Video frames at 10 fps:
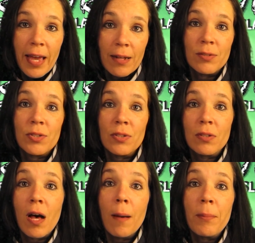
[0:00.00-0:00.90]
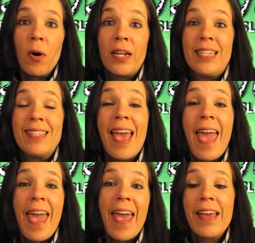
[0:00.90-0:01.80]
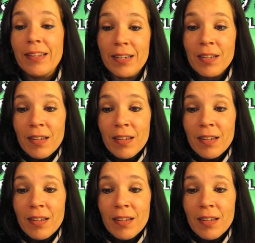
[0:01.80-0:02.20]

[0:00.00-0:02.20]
council up on its head.